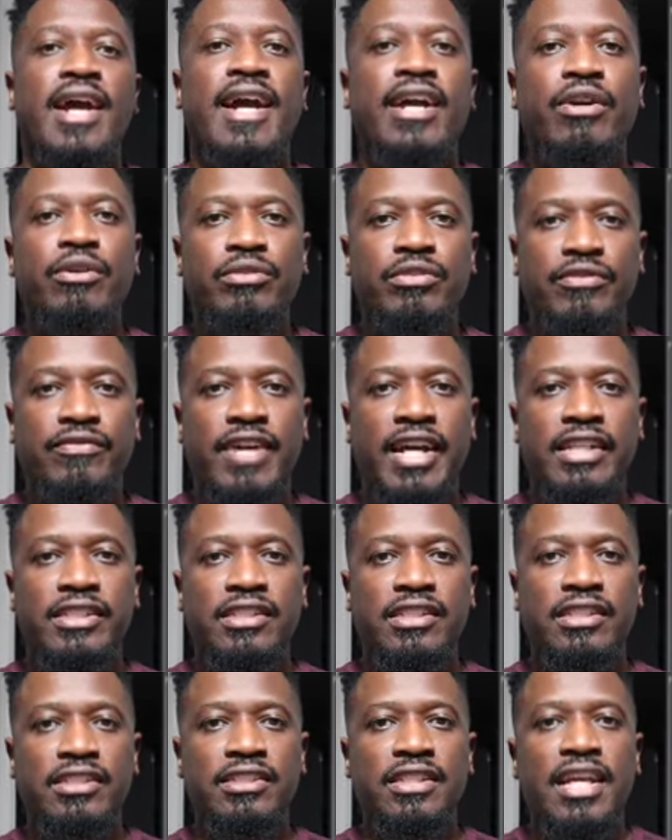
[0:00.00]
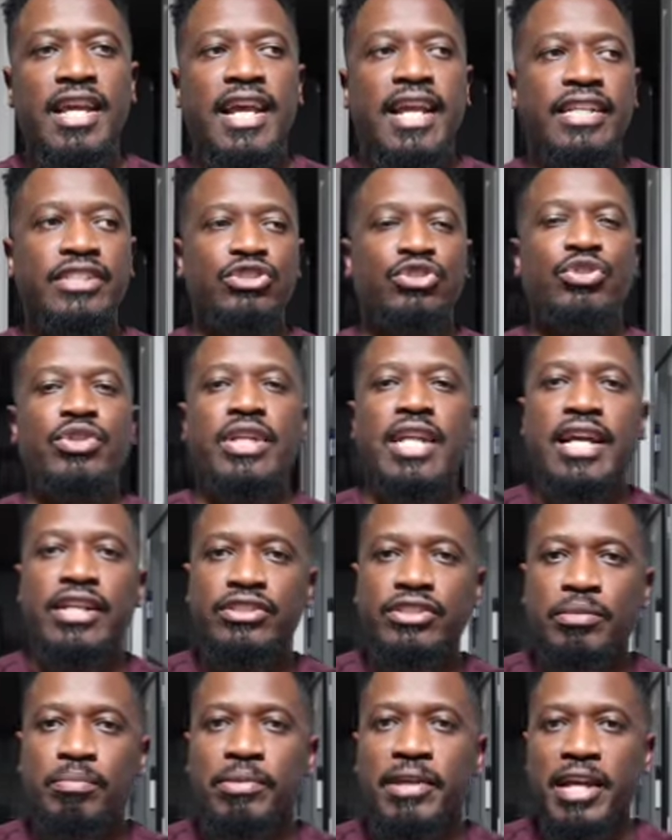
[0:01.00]
Echo devices is you can
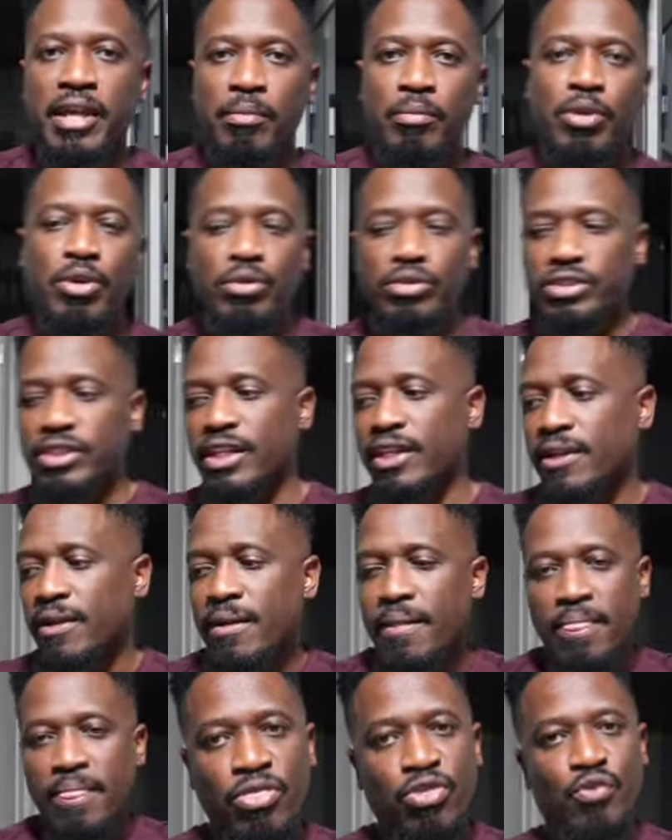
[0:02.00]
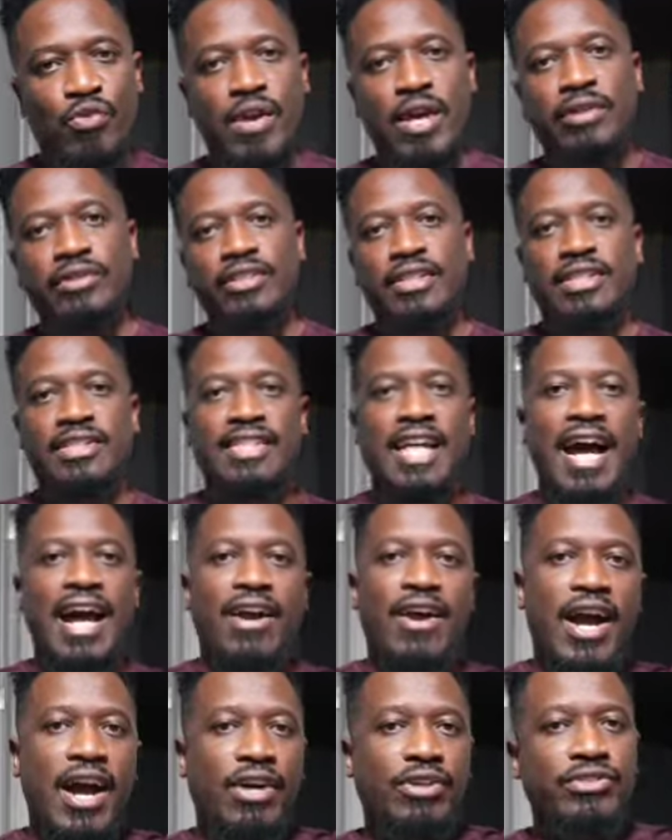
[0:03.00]
actually play music throughout the
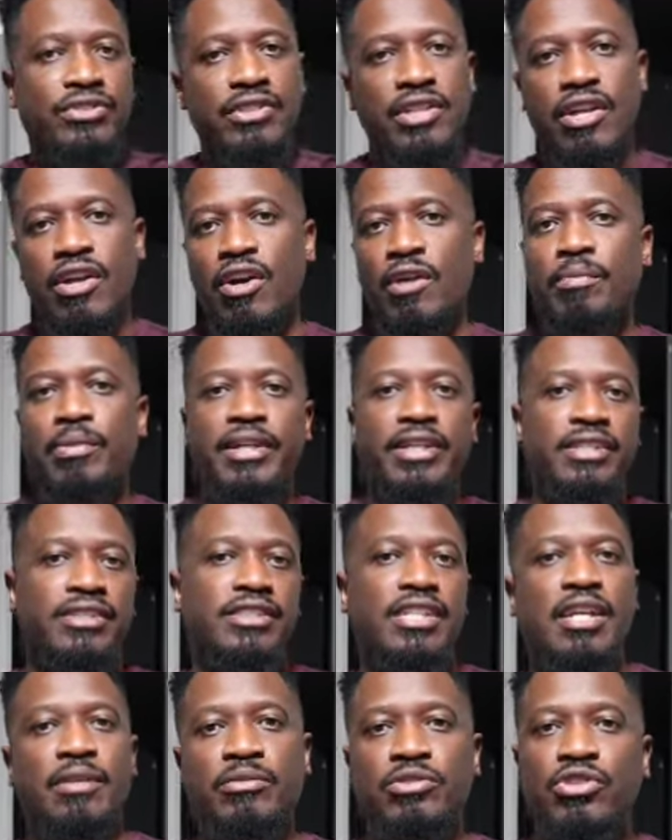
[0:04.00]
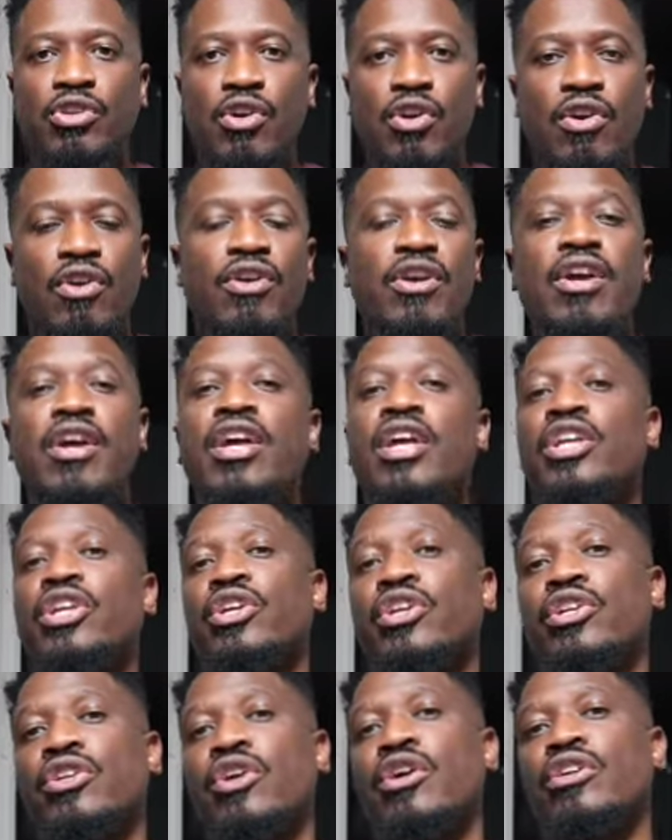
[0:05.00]
entire house and they all play the same song.
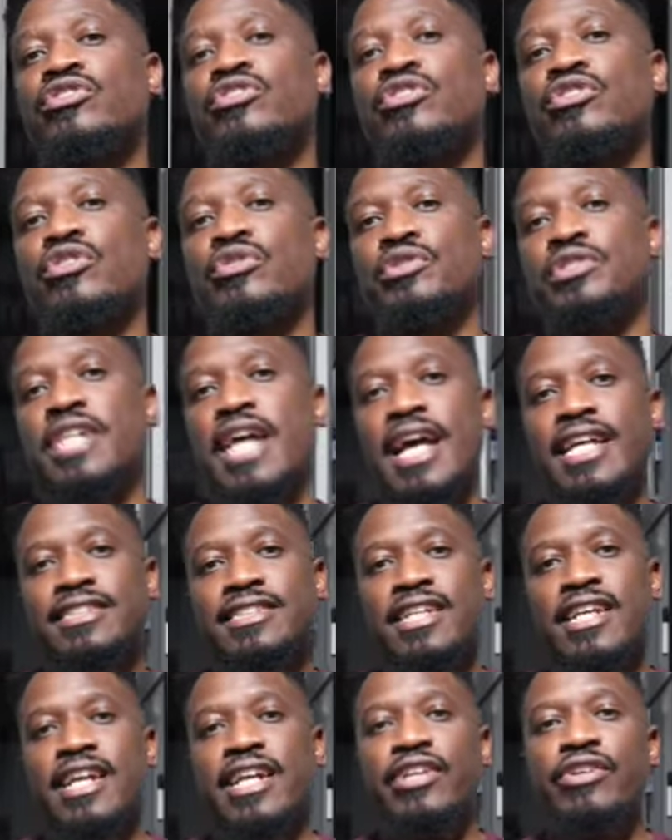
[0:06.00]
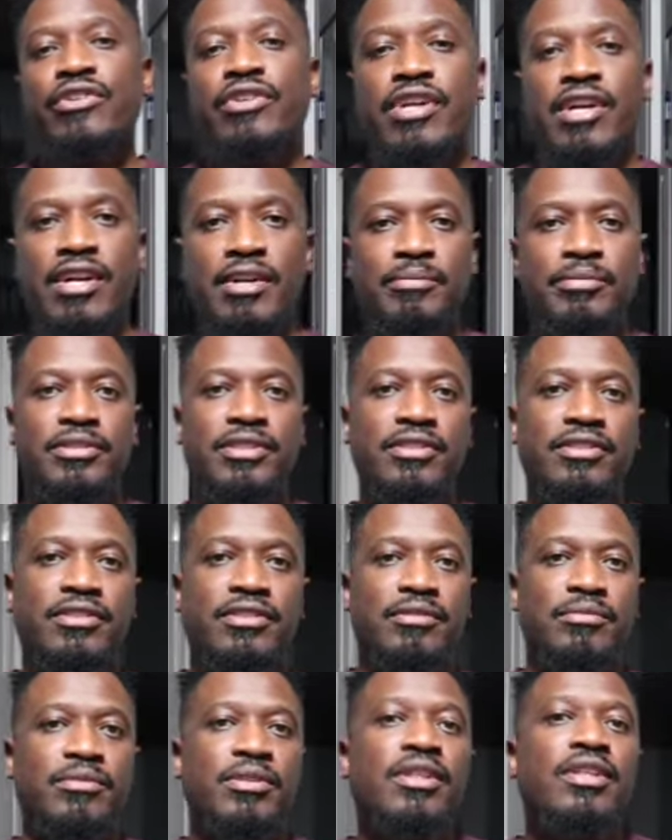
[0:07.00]
You can also use it as an intercom
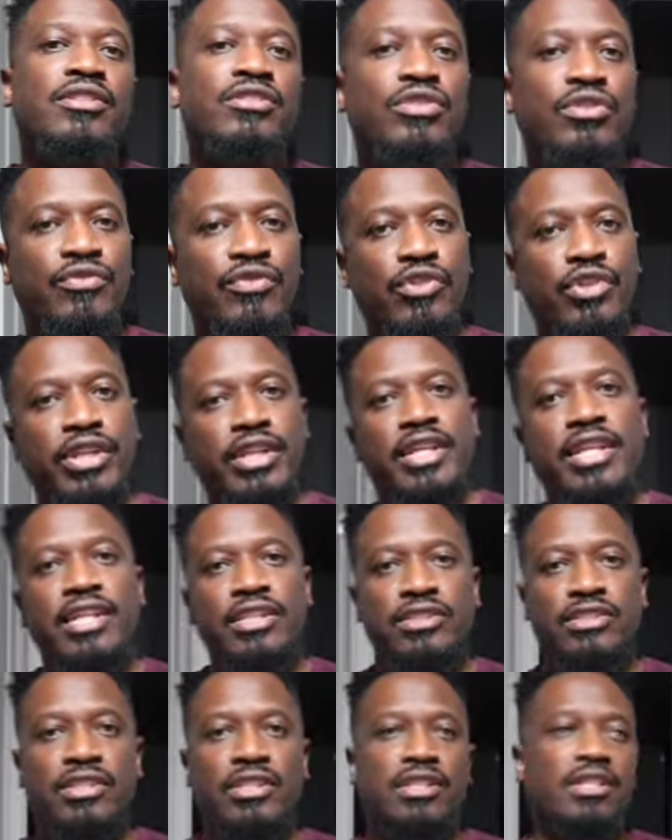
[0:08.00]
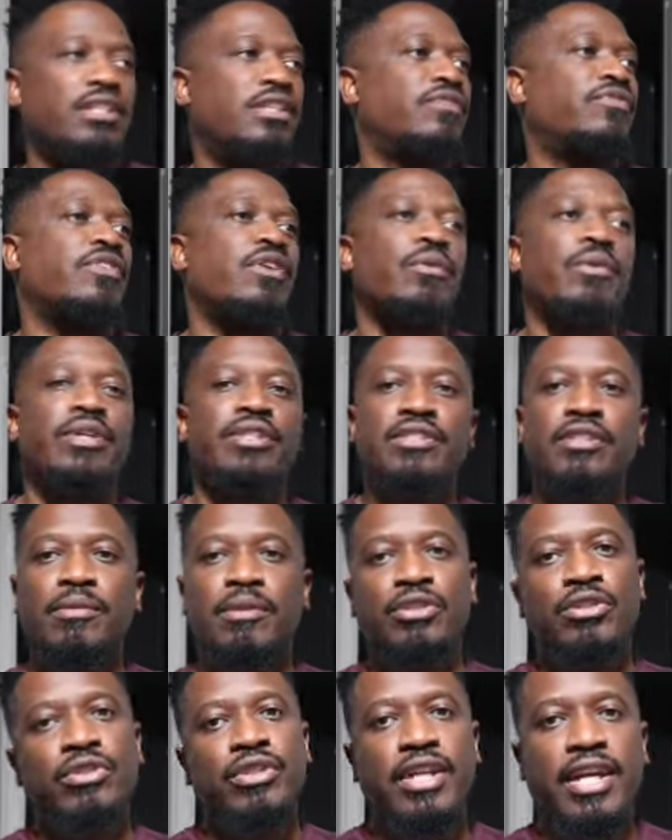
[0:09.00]
system. So if you're in the kitchen and if I want to tell
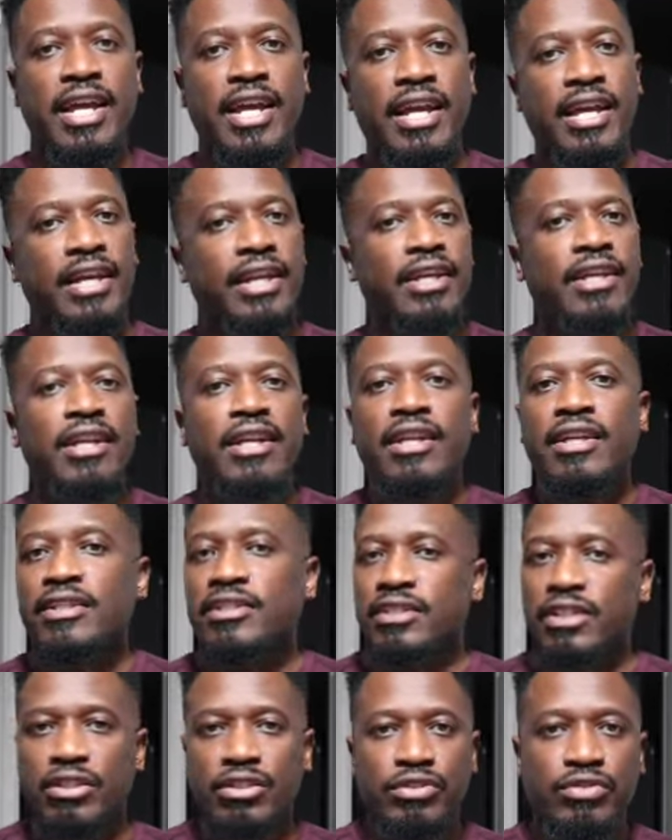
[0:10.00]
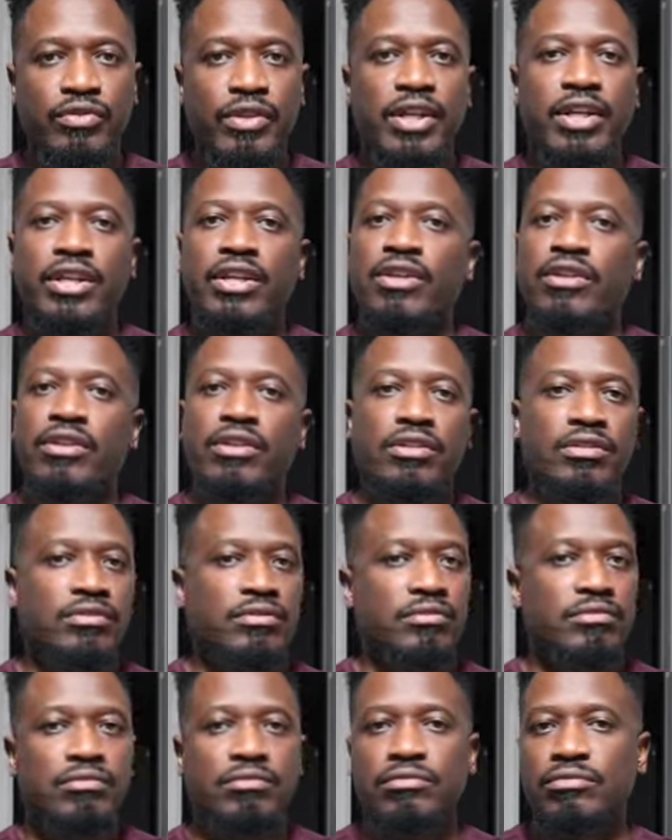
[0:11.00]
my daughter, hey, dinner's ready or
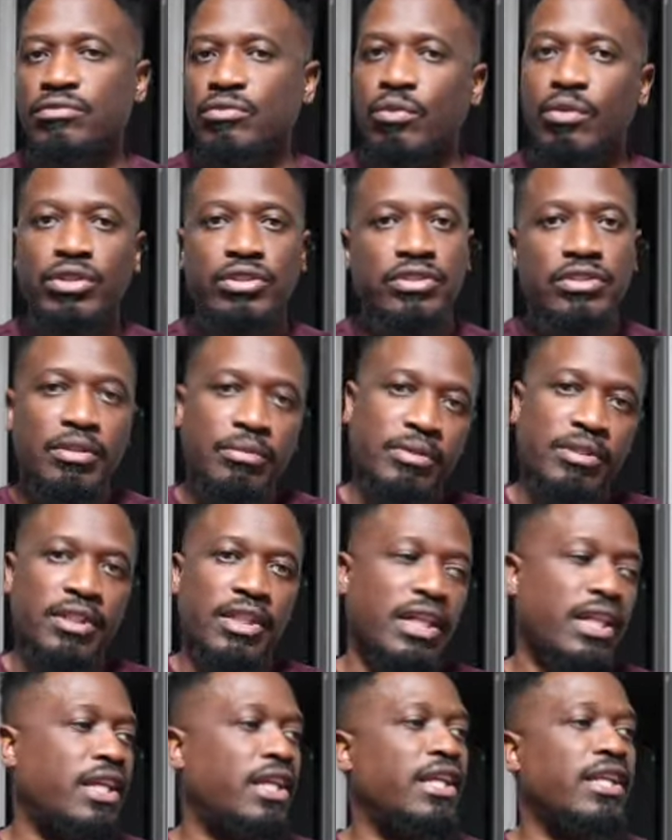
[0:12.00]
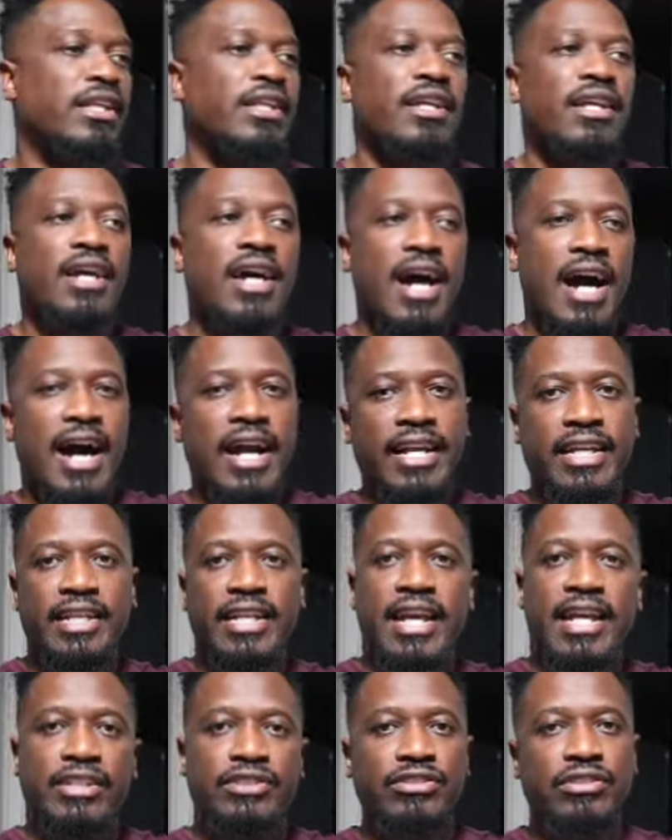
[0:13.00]
you want something to eat, I can
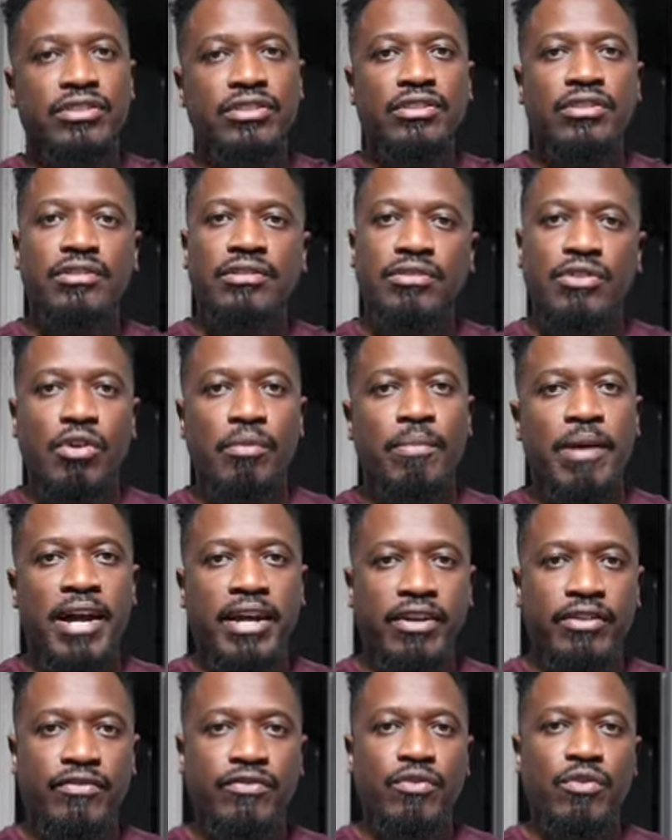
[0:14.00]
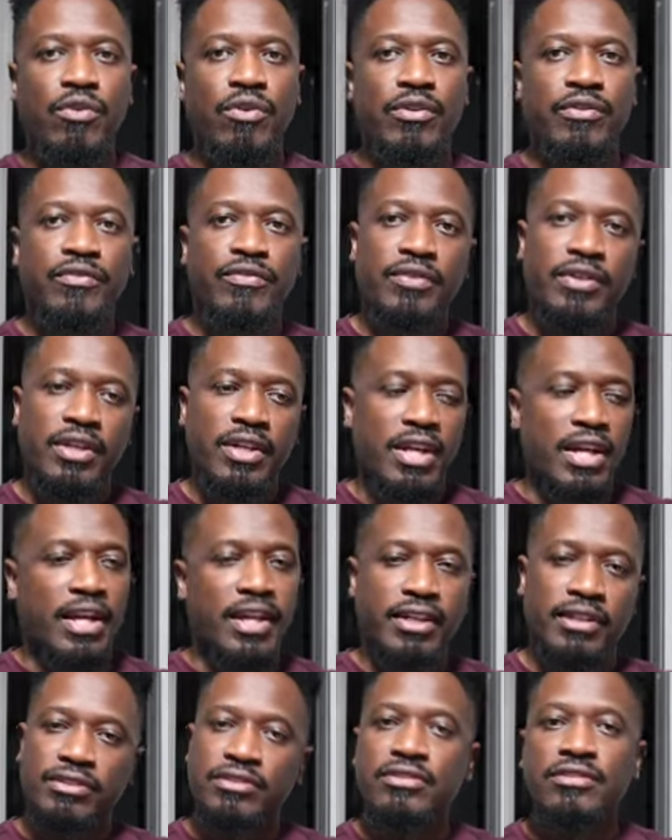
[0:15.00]
actually go back and forth
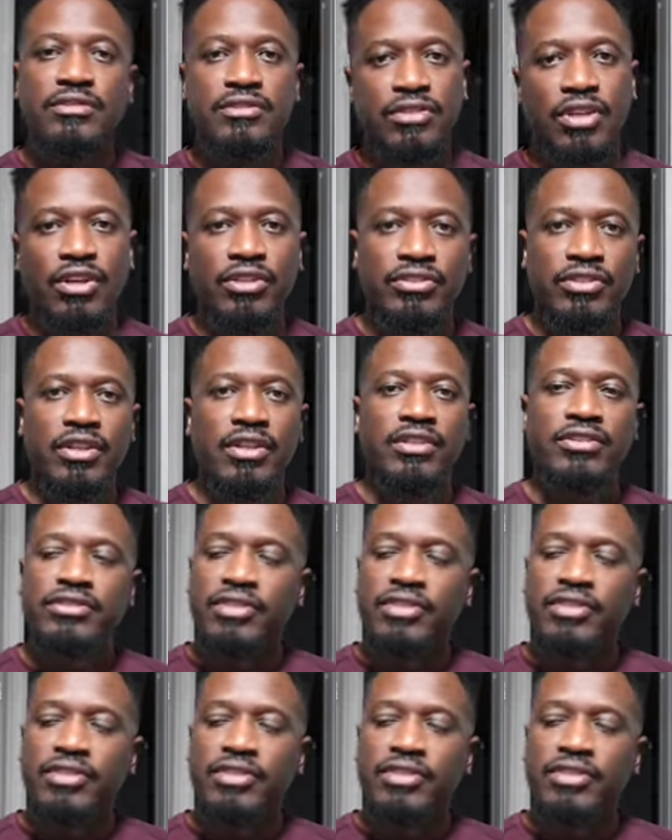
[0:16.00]
and talk to her.